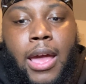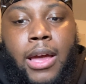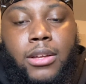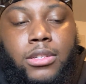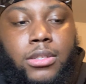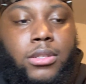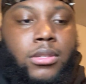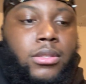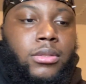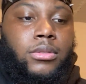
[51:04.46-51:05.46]
Acts.
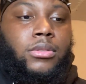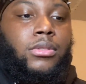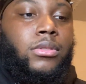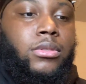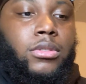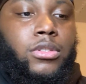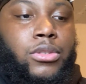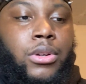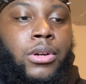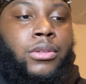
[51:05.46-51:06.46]

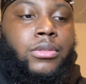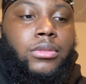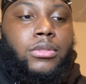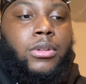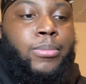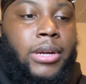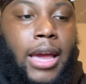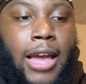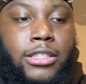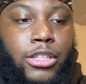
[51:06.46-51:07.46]
You know, book of
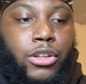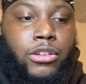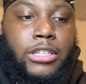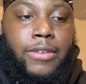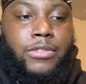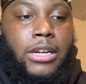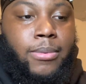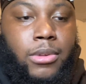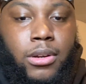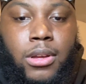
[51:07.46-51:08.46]
Acts, the 13th
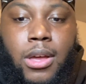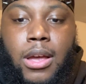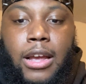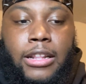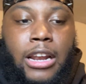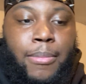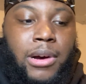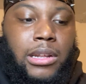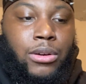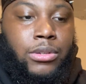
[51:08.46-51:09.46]
chapter. And then I'm
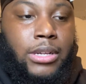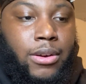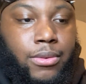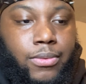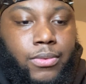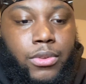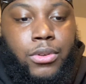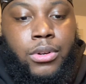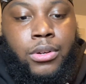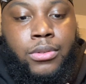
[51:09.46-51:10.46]
gonna close out,
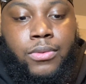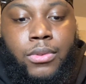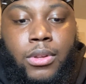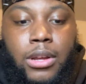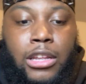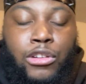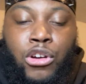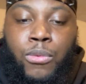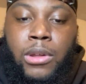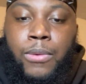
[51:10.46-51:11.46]
you know. And
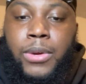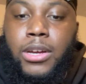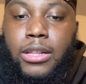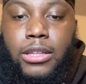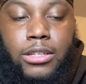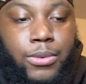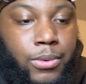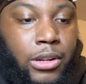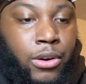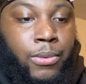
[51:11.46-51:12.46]
Lord willing, we cut this,
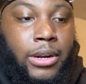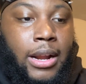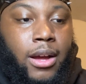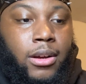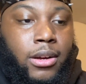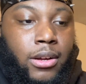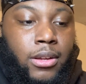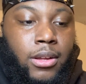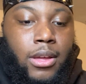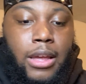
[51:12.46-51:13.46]
Lord willing, I uh,
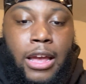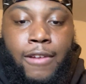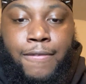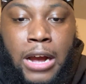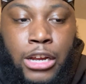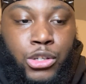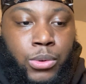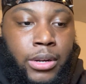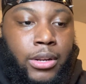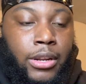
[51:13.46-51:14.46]
edified
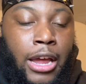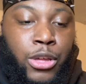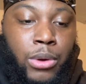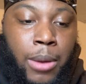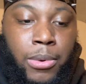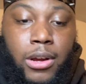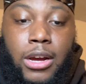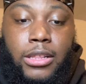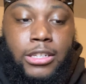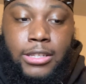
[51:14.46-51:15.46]
you and now you're able to
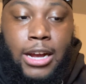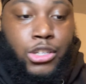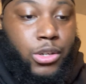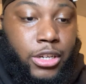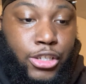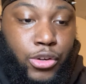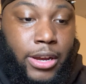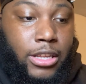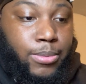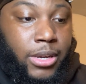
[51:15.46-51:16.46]
cut this doctrine to
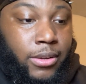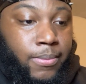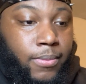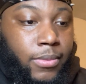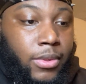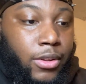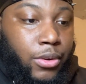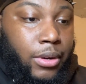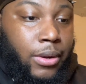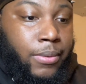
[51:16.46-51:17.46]
shreds, man.
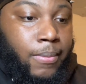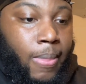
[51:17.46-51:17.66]
You know.